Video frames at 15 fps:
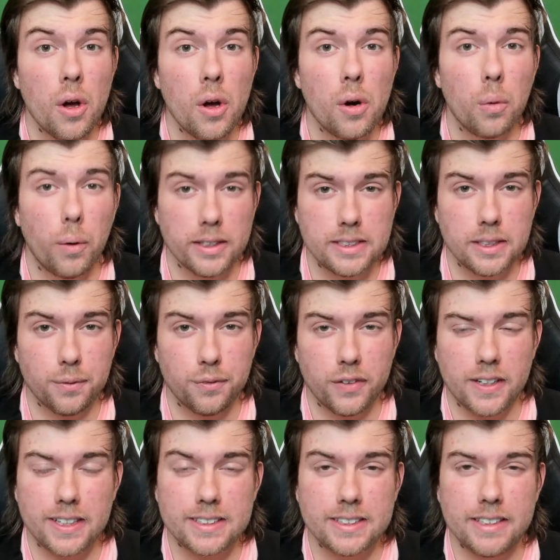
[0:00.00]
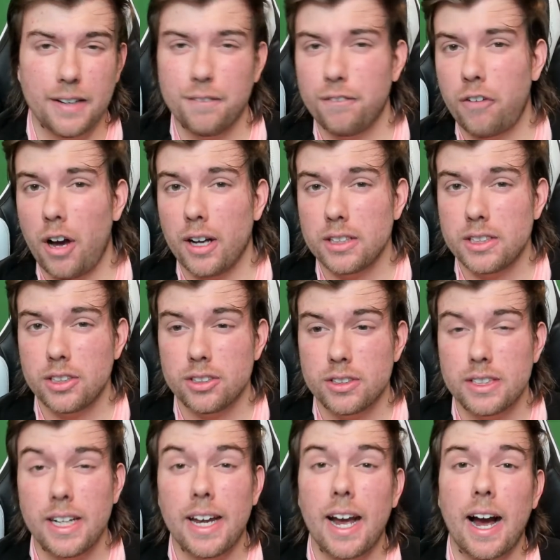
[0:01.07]
What's up, Fox? Den Fox here, and
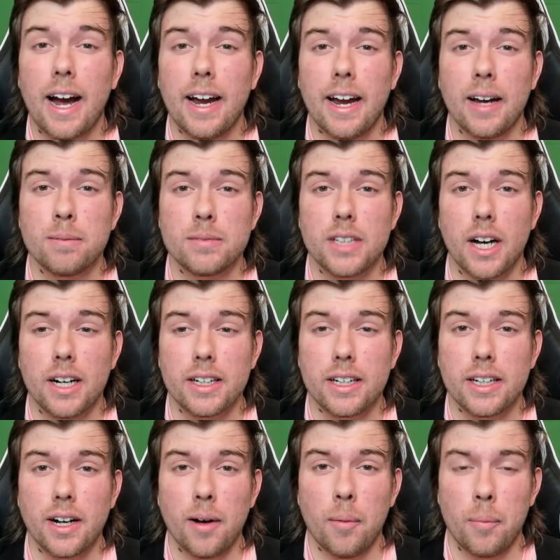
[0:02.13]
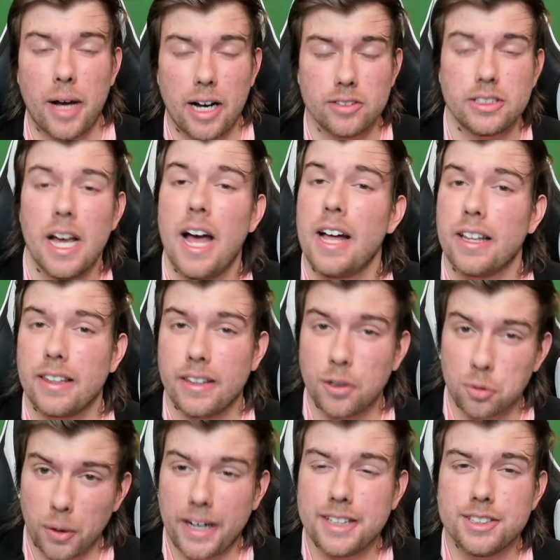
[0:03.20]
today I am talking about the
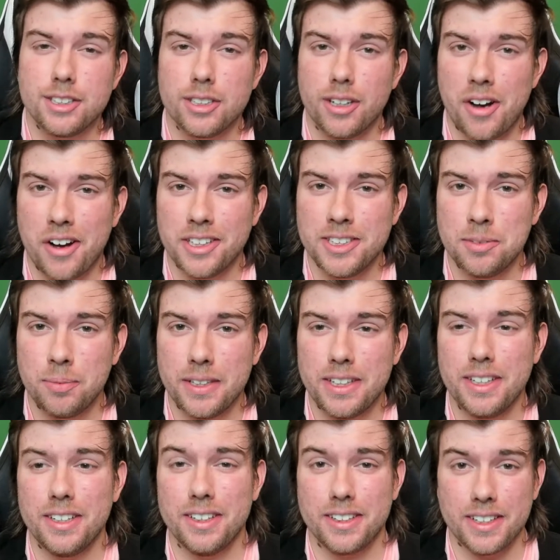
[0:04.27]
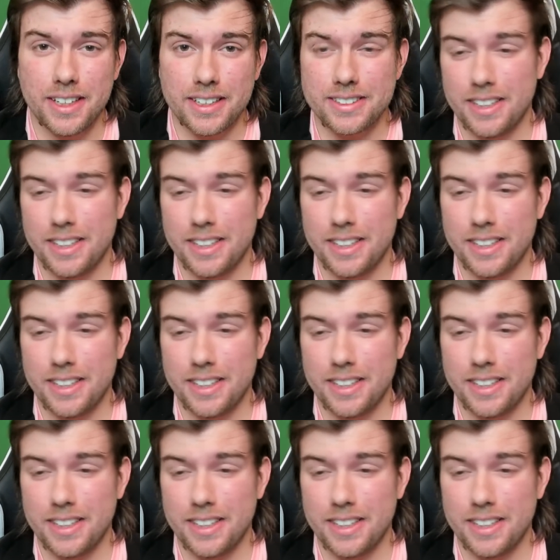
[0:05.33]
Razer Huntsman Elite.